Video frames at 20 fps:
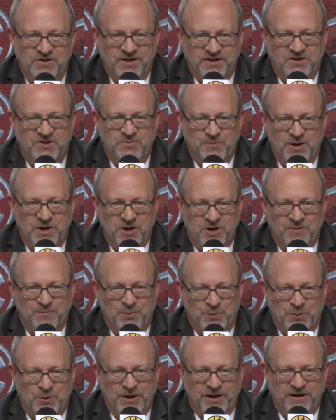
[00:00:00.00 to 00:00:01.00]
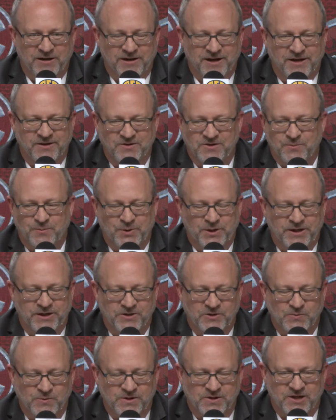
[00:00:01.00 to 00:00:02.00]
needs to be on point, as the
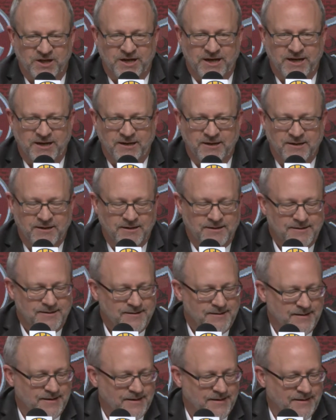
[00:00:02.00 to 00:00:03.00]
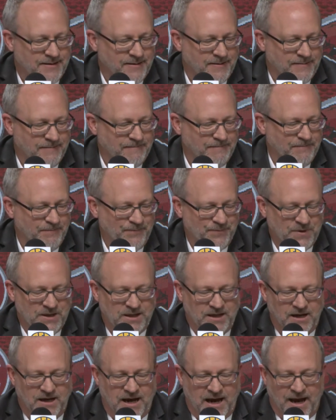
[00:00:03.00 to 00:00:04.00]
players would say.
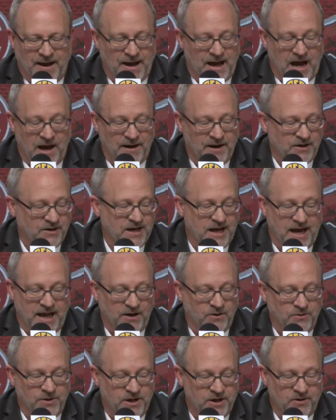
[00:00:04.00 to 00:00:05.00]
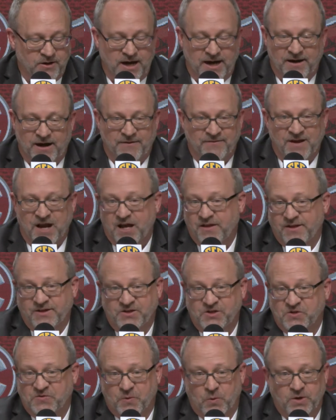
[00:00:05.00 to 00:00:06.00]
I don't know. I've not. This
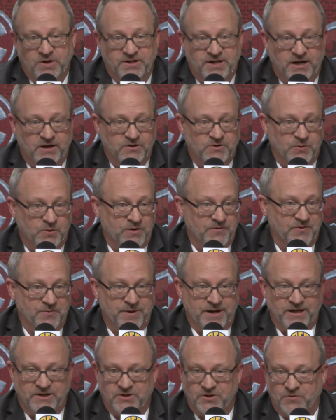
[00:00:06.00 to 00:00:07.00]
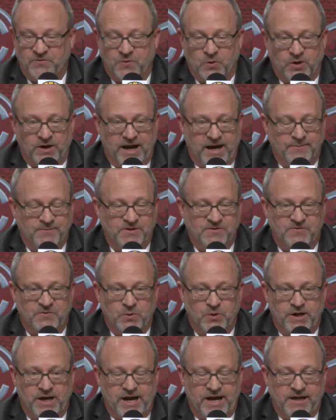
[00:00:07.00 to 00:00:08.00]
is foreign territory for me too. 4 games in
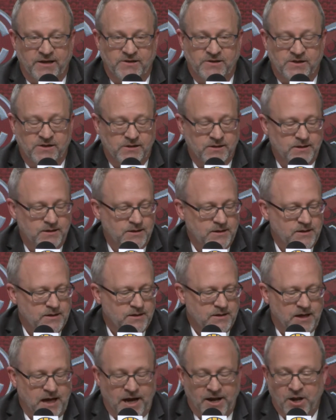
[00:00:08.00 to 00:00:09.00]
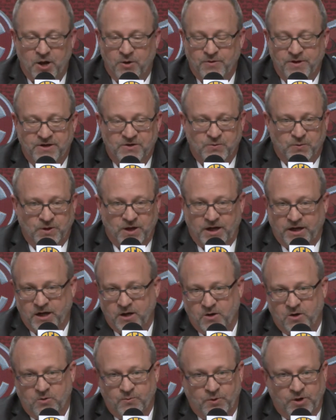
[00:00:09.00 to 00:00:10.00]
4 days. I know this. We're going to go
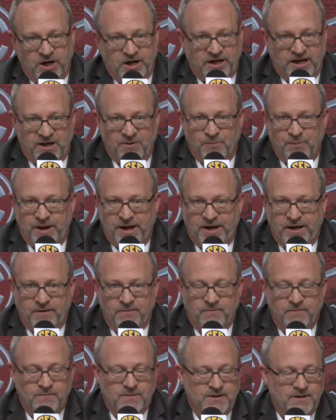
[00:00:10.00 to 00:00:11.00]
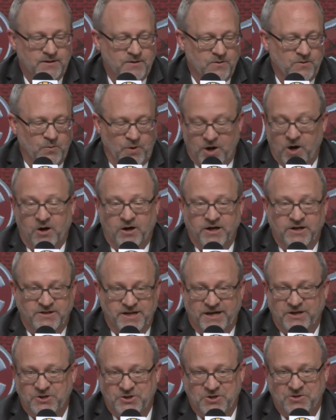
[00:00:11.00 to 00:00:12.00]
home. We're going to get in bed. We are going to
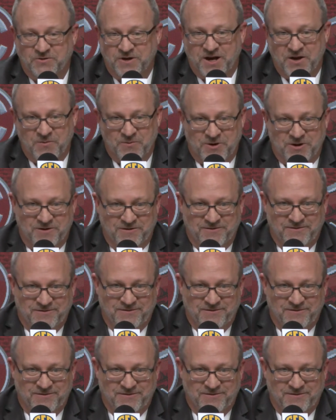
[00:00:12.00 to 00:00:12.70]
take a shoot around tomorrow.